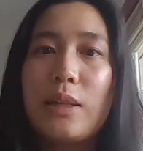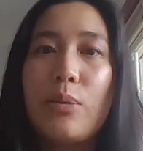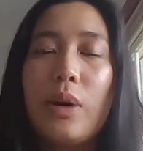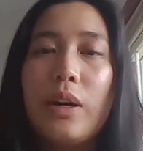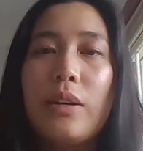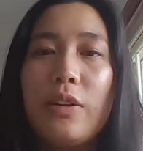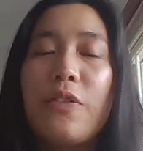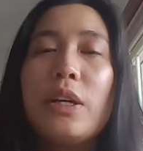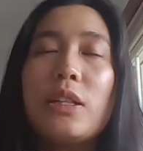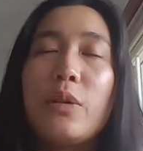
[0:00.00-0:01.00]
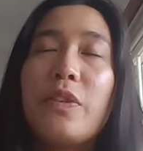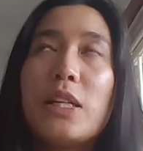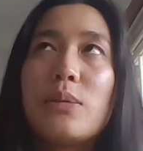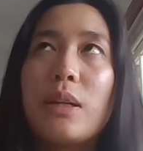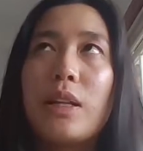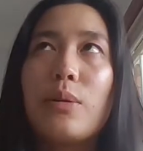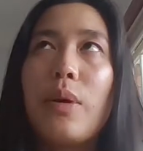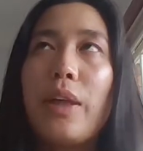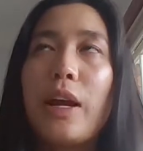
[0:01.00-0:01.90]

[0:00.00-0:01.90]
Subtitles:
The first one, and the one that